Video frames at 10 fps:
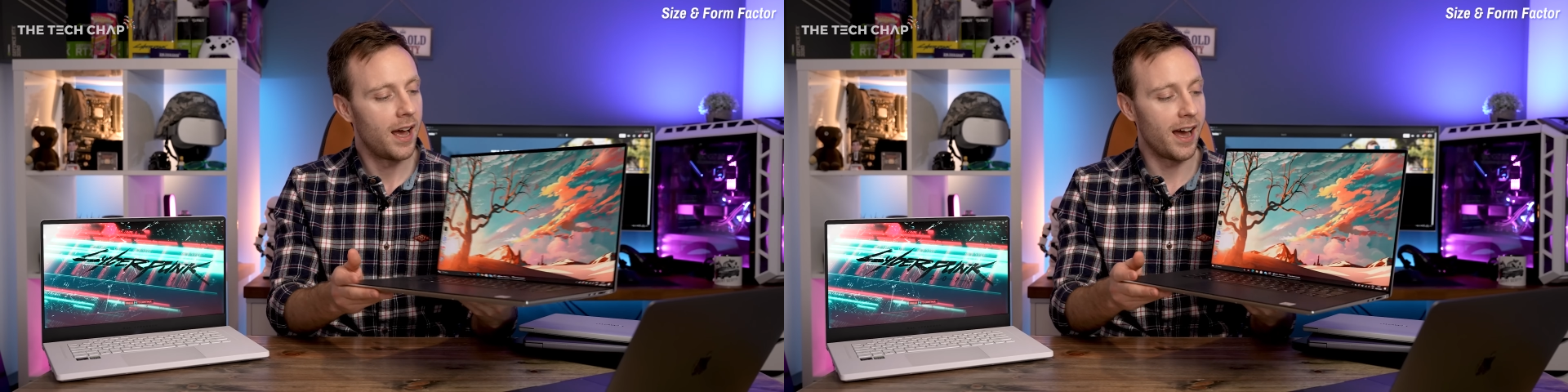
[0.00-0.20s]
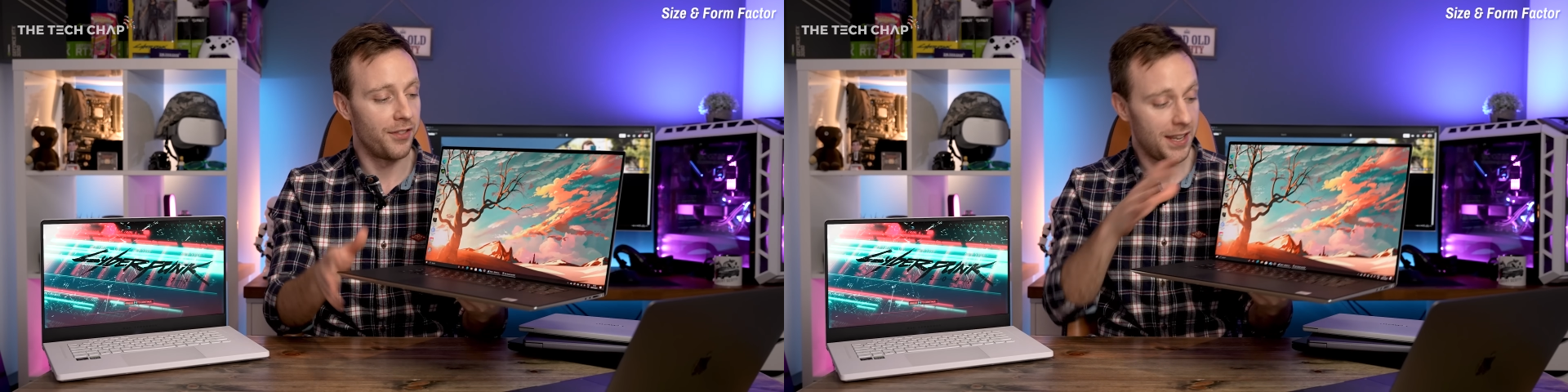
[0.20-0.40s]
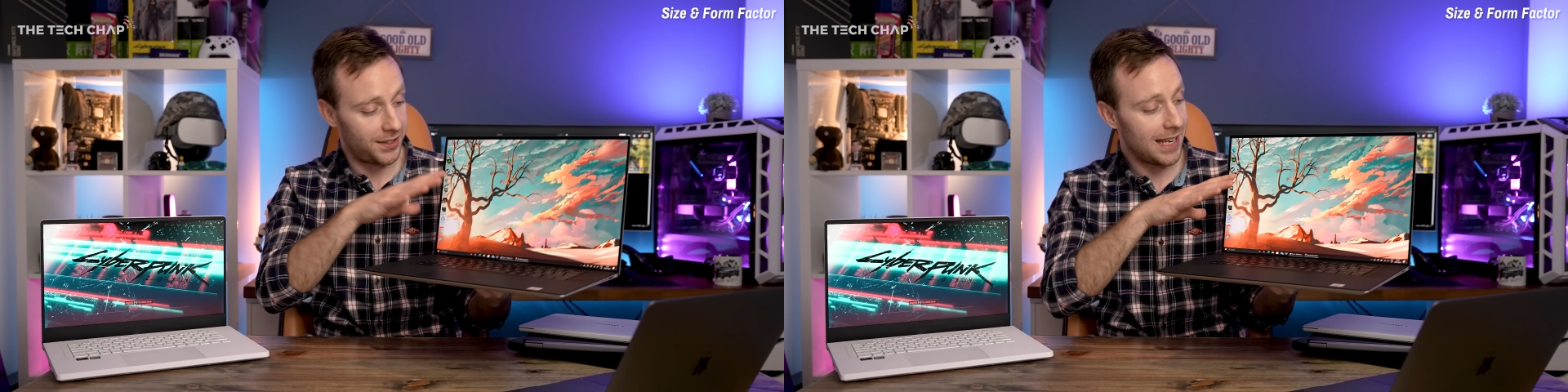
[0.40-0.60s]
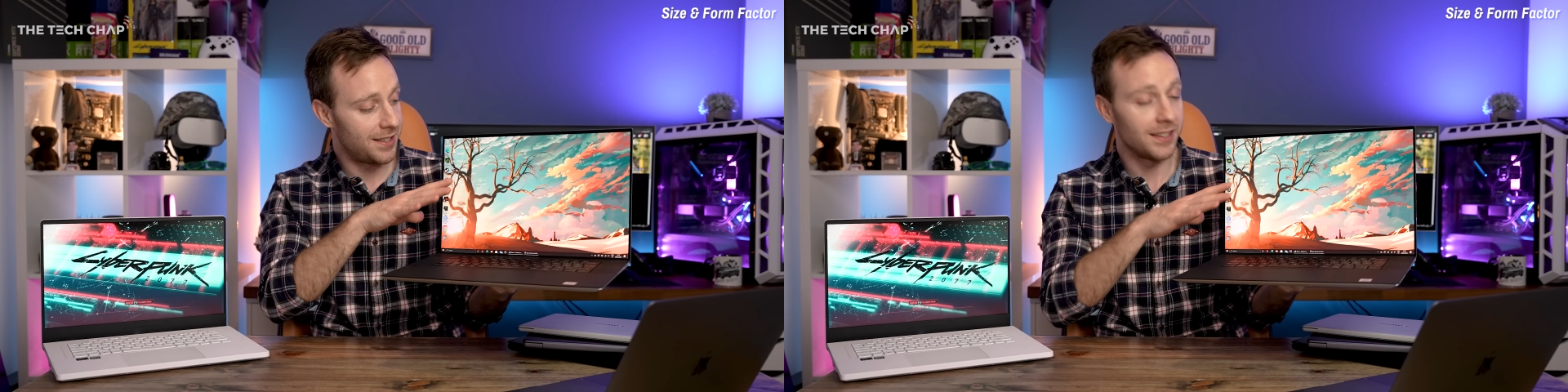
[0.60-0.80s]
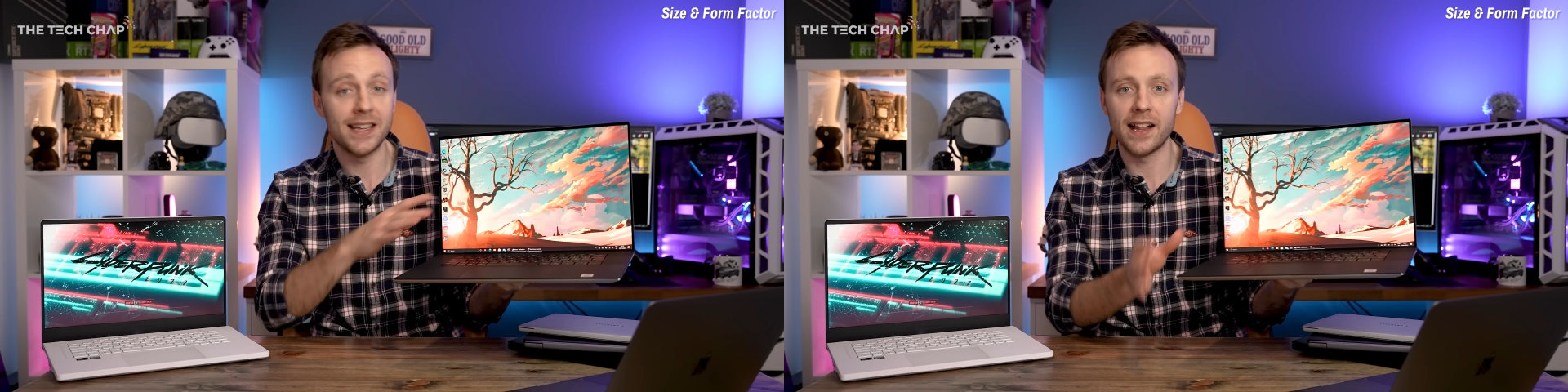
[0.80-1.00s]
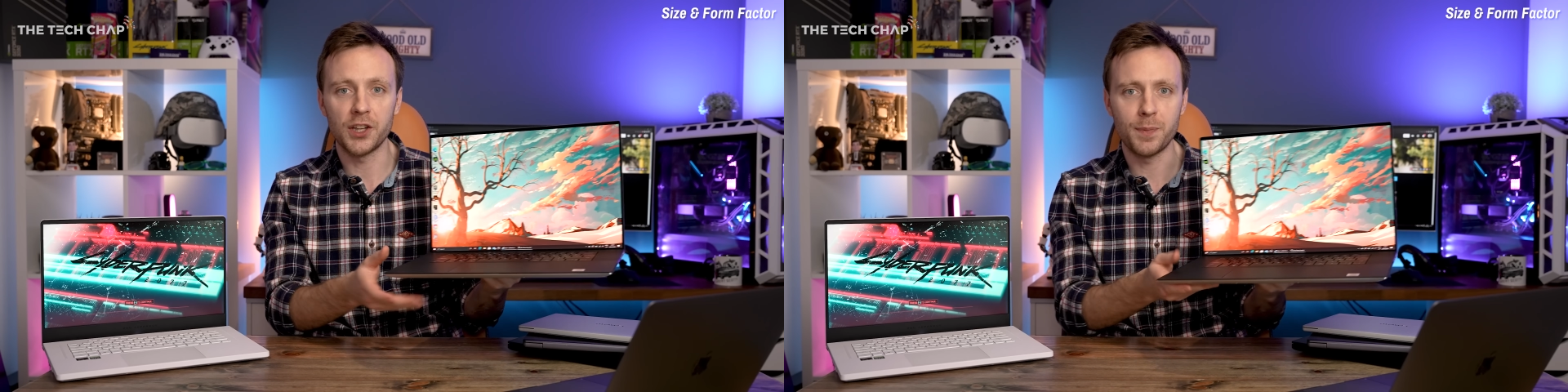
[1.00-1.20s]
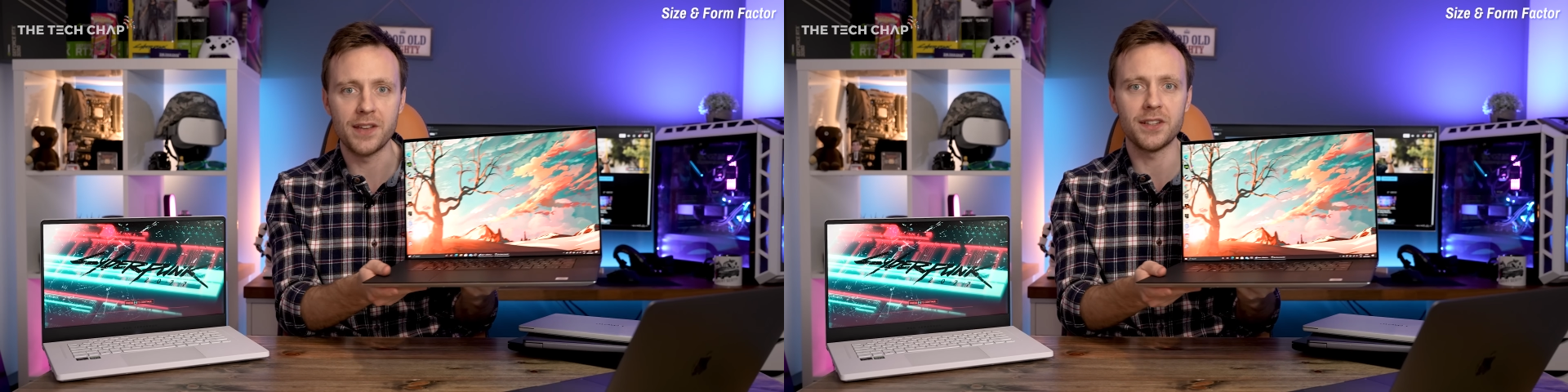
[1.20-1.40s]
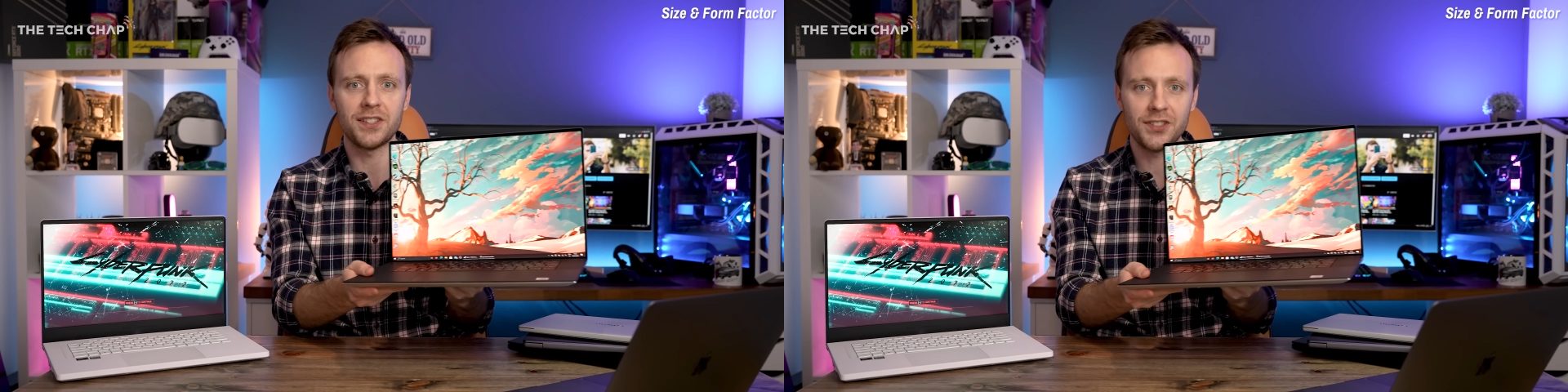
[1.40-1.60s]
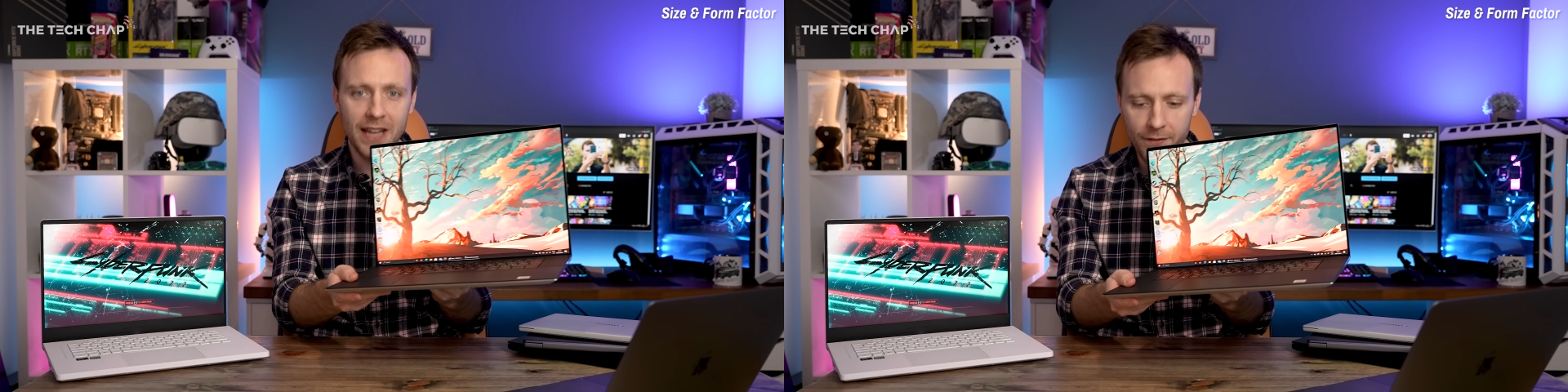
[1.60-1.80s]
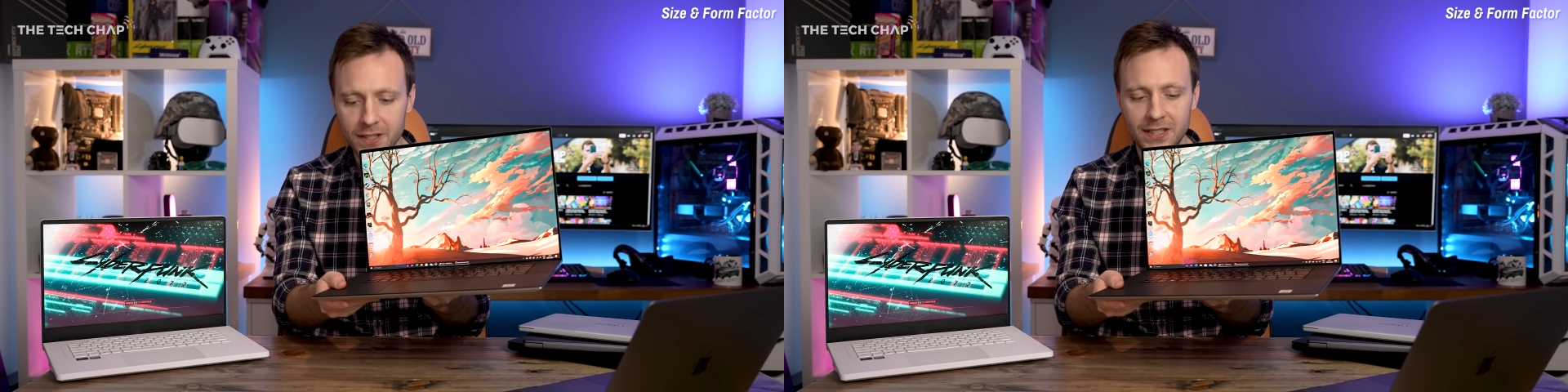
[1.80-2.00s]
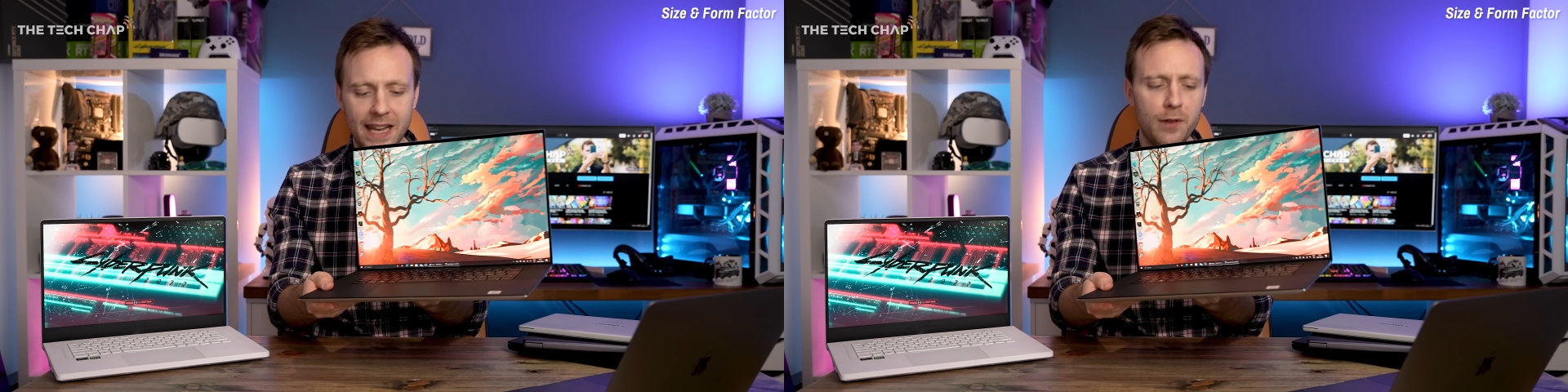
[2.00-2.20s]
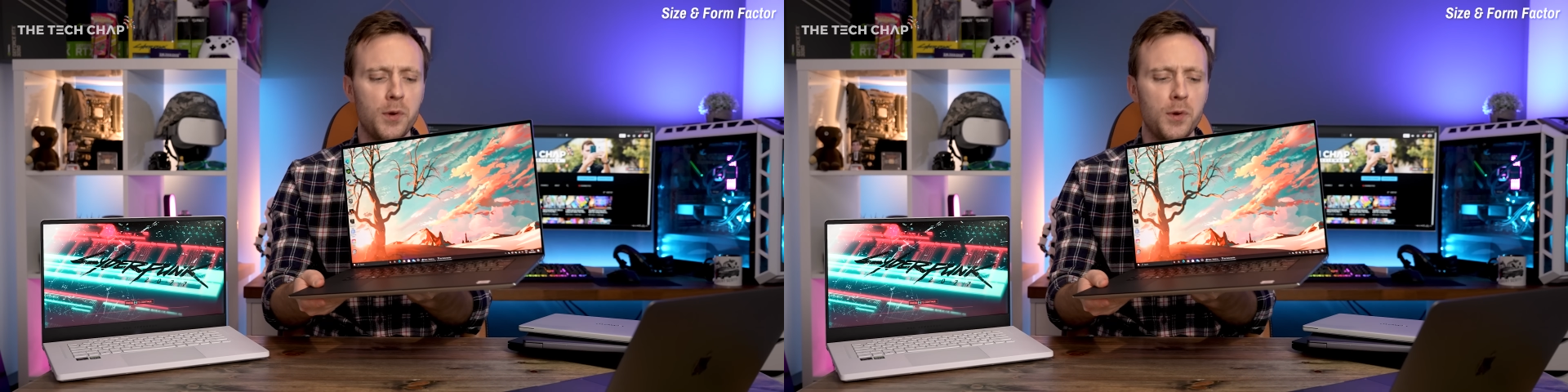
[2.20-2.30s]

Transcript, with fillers: Uh, this is the Dell X P S seventeen,